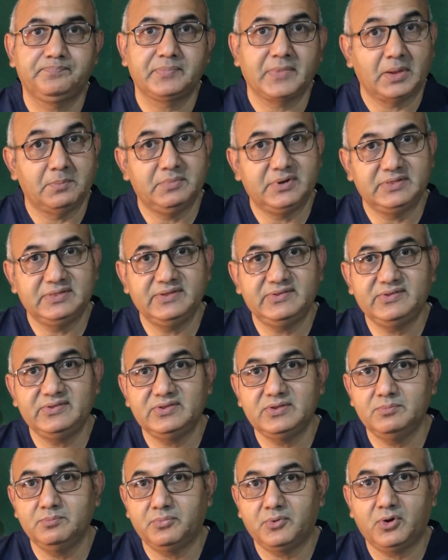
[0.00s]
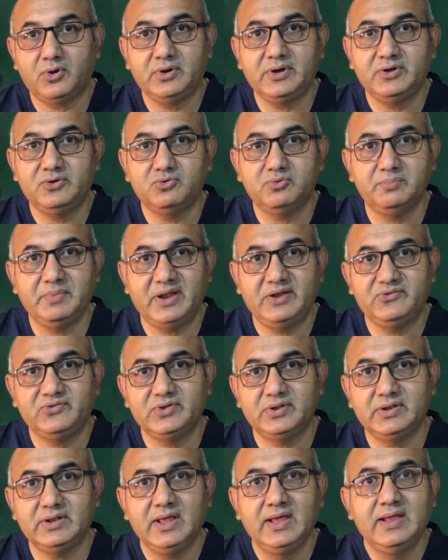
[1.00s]
But this is important to
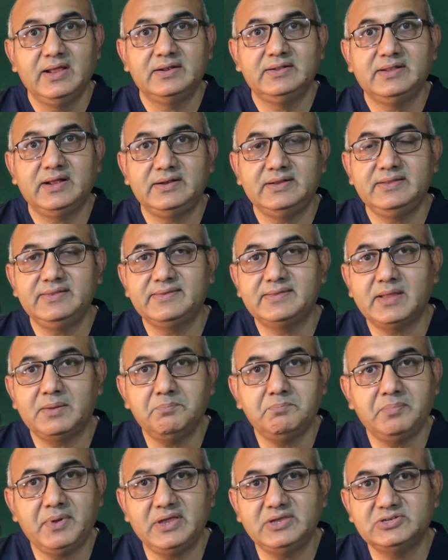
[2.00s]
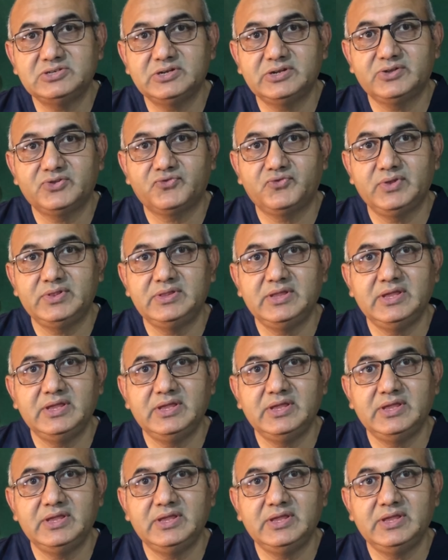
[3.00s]
mention that in some patients with